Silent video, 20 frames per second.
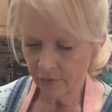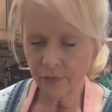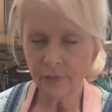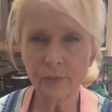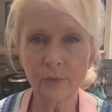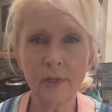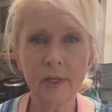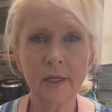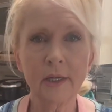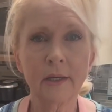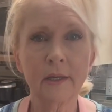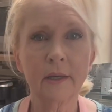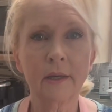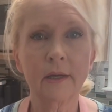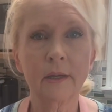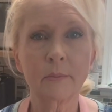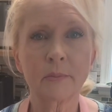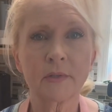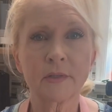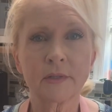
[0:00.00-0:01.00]
3
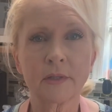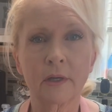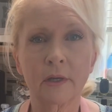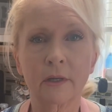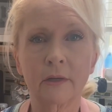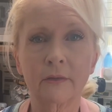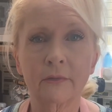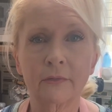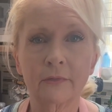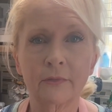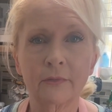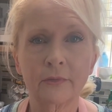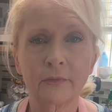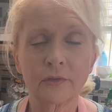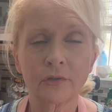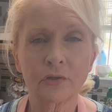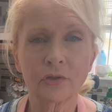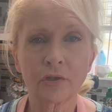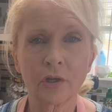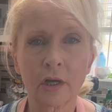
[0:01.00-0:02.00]
cups of
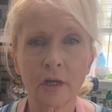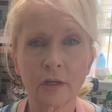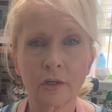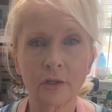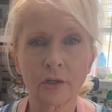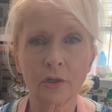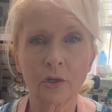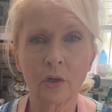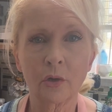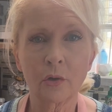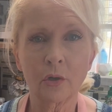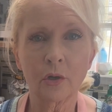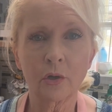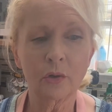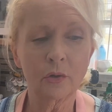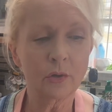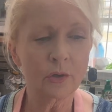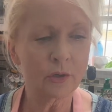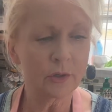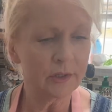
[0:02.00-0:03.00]
chocolate
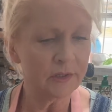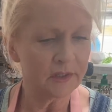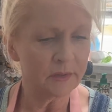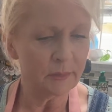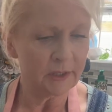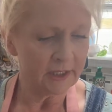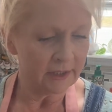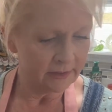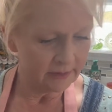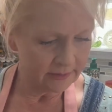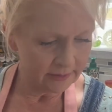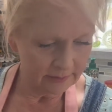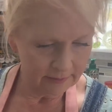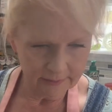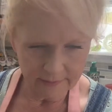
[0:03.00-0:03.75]
cocoa Krispies.